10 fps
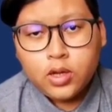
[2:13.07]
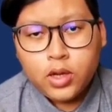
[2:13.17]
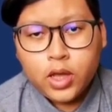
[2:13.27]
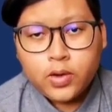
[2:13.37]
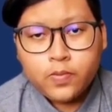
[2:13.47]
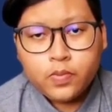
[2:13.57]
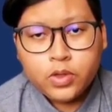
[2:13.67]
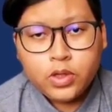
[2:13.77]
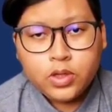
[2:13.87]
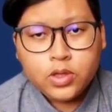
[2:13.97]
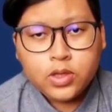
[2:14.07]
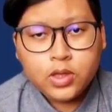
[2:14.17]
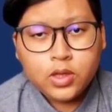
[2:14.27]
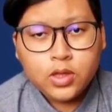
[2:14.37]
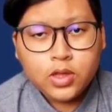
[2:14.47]
that
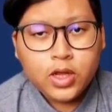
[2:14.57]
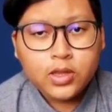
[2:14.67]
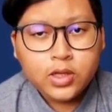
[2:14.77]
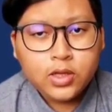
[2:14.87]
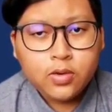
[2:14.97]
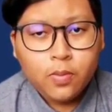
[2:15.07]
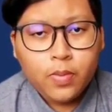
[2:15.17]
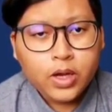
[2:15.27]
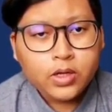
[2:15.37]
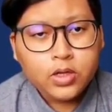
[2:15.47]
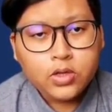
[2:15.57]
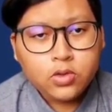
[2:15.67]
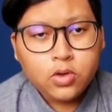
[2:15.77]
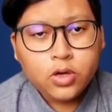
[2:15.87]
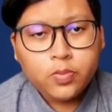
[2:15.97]
is slanted but
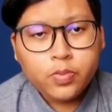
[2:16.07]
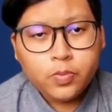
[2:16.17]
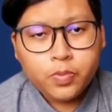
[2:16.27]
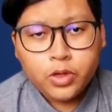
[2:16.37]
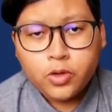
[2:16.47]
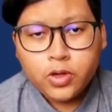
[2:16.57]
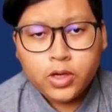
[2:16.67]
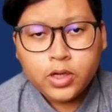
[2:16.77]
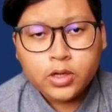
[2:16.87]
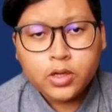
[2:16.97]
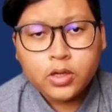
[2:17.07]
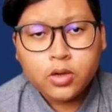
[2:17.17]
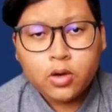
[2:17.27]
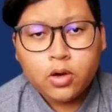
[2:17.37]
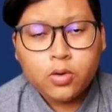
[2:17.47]
is not perpendicular
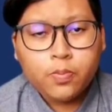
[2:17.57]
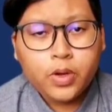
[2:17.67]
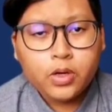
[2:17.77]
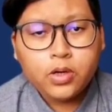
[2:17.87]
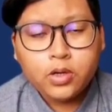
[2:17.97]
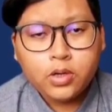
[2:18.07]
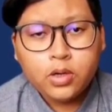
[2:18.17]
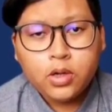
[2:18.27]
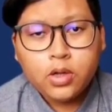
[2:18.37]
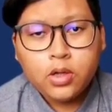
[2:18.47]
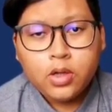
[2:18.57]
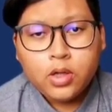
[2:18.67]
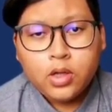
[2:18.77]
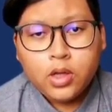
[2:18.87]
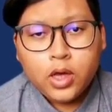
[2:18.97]
or parallel,
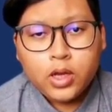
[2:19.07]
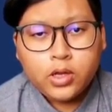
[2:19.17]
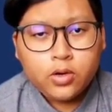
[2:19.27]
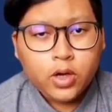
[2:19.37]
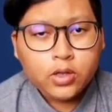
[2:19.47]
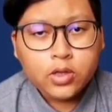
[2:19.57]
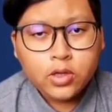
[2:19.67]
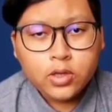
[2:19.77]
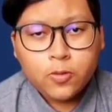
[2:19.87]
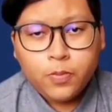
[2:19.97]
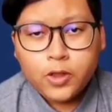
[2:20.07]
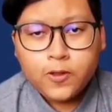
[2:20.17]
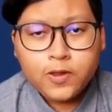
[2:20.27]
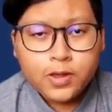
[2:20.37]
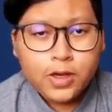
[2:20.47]
and the rectus
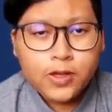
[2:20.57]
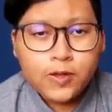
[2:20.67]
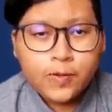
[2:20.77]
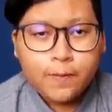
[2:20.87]
means straight.